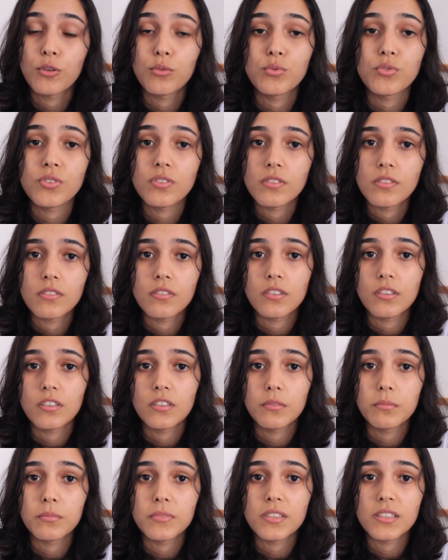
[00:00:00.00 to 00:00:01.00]
those
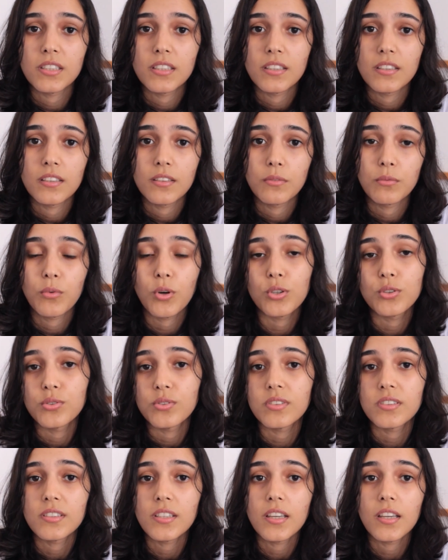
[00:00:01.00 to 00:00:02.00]
terms and what
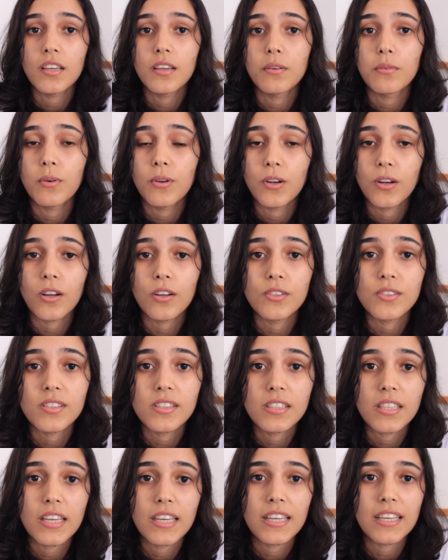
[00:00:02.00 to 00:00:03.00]
to say and what not to
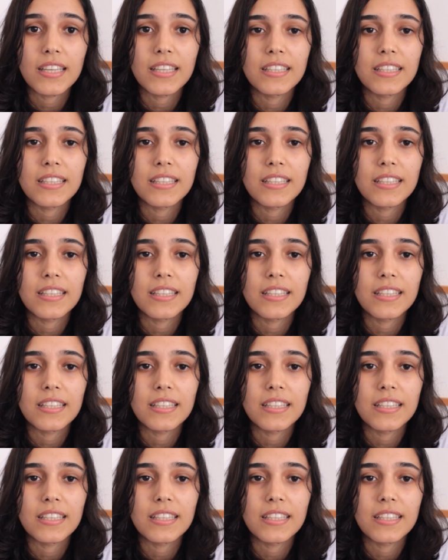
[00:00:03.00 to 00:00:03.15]
say.